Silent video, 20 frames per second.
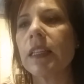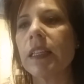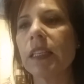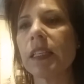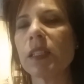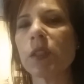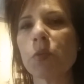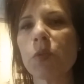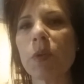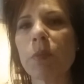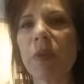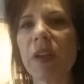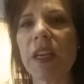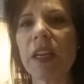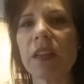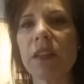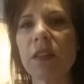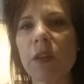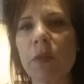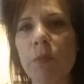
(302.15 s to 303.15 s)
this would
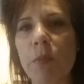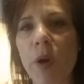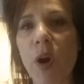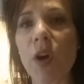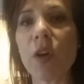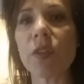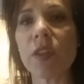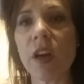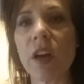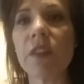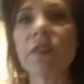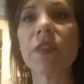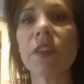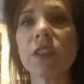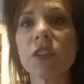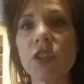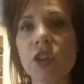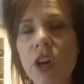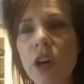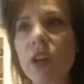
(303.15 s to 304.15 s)
be the birth of
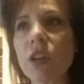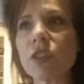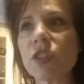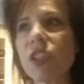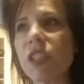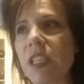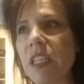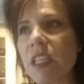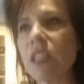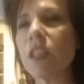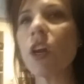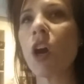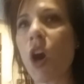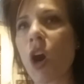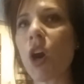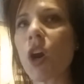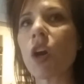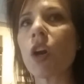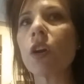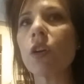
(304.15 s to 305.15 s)
the church in
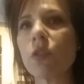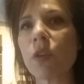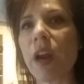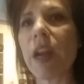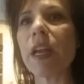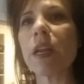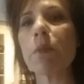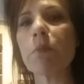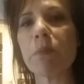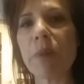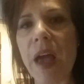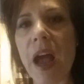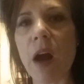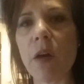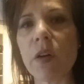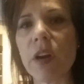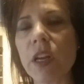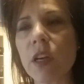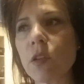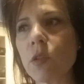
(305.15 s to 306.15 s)
her great
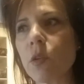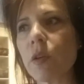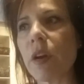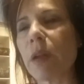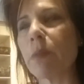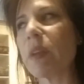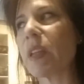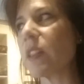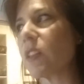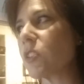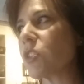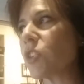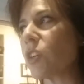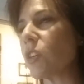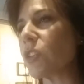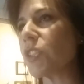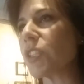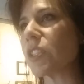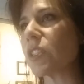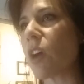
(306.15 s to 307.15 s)
power and glory. I mean, the
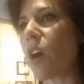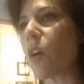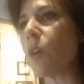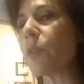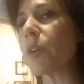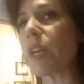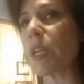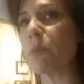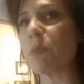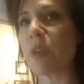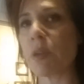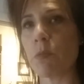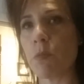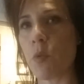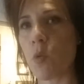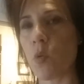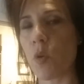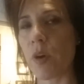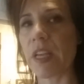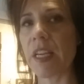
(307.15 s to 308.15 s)
church has already been
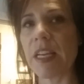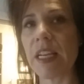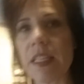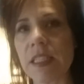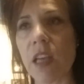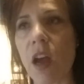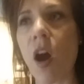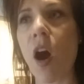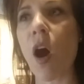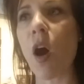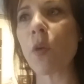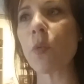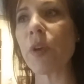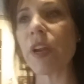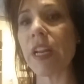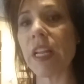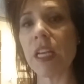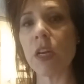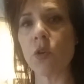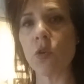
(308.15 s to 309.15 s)
born. It has
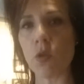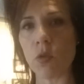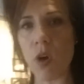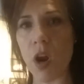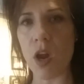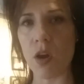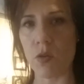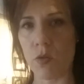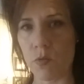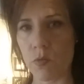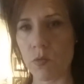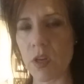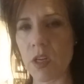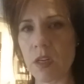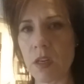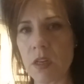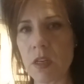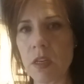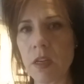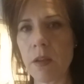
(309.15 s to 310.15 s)
already
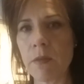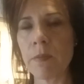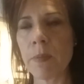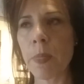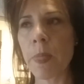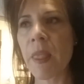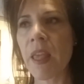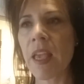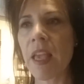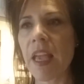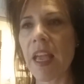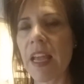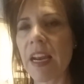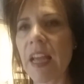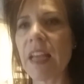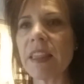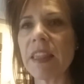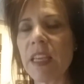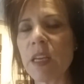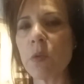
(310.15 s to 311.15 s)
grown. And
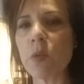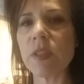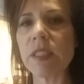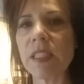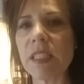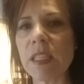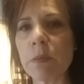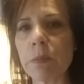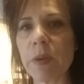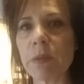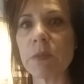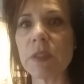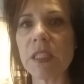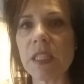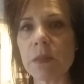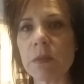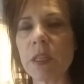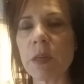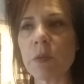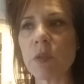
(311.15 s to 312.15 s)
I think what September
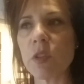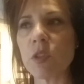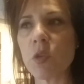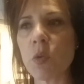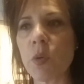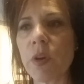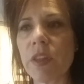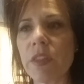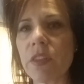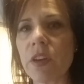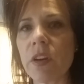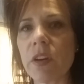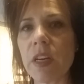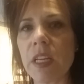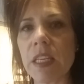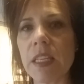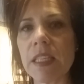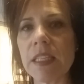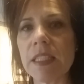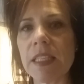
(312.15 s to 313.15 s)
the
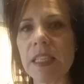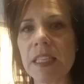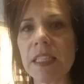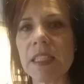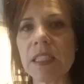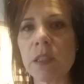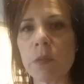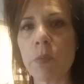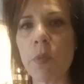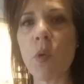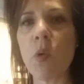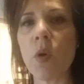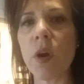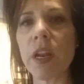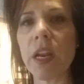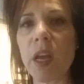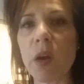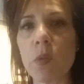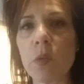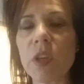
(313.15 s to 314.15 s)
23rd is the
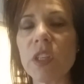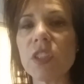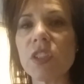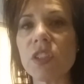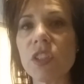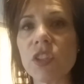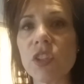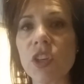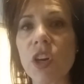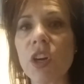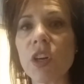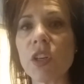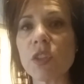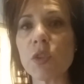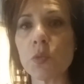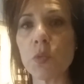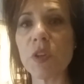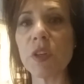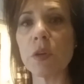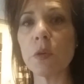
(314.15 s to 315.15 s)
point at which the
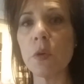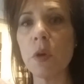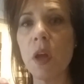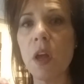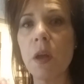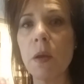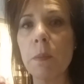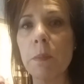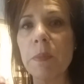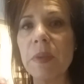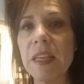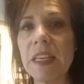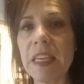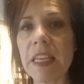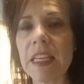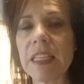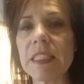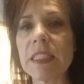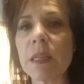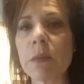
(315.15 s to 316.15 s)
church will
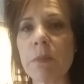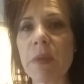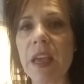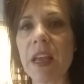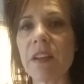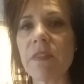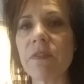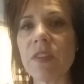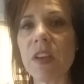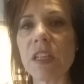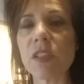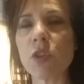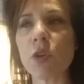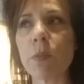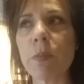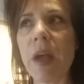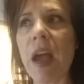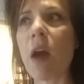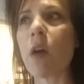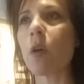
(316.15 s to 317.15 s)
begin to manifest
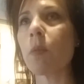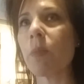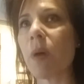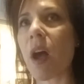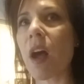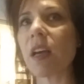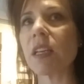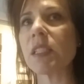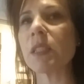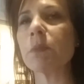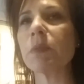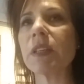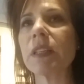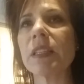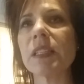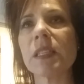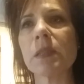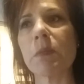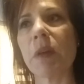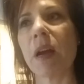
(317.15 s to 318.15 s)
her power. Possibly
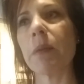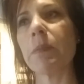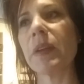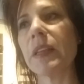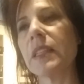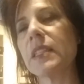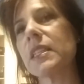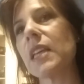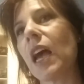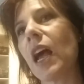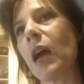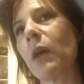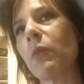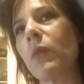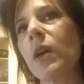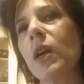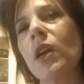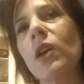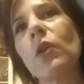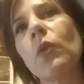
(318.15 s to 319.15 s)
this might be the
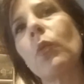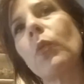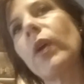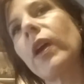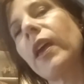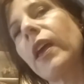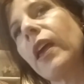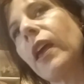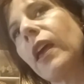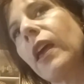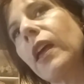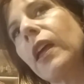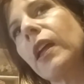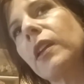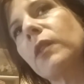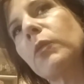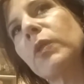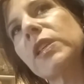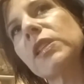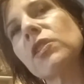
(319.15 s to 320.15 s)
time
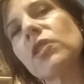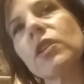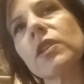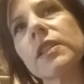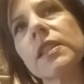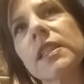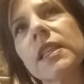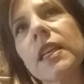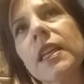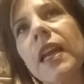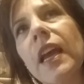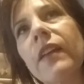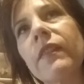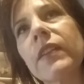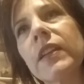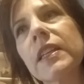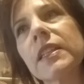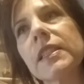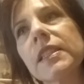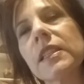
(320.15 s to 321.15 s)
when we start seeing
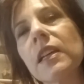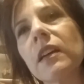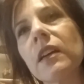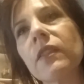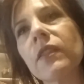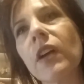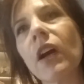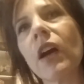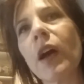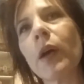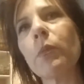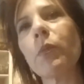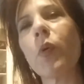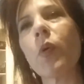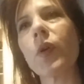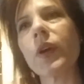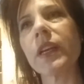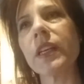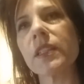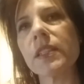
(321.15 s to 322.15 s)
evidence of God
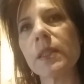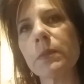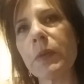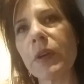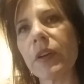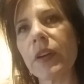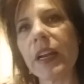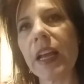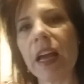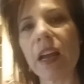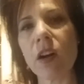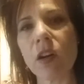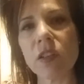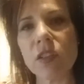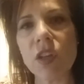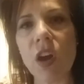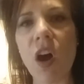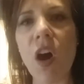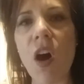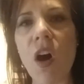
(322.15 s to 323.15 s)
pouring His Spirit out
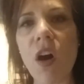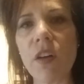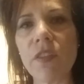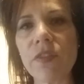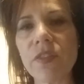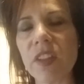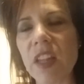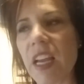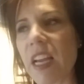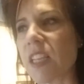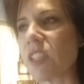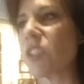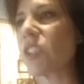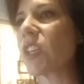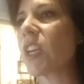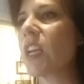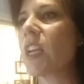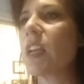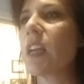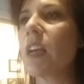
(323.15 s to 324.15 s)
onto all flesh.
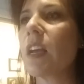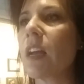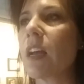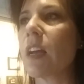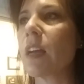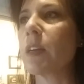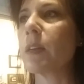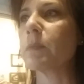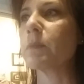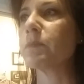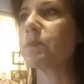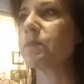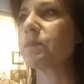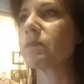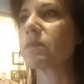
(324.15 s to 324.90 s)
My